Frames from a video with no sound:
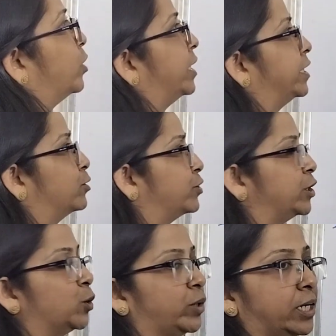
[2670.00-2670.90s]
R into T
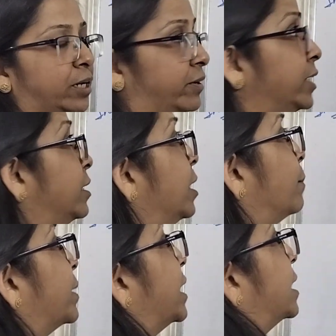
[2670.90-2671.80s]
over 100.
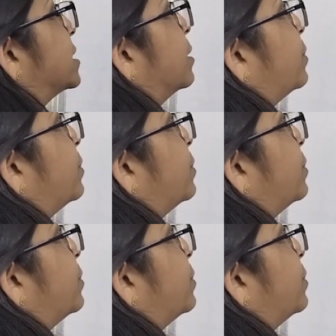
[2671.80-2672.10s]
P is the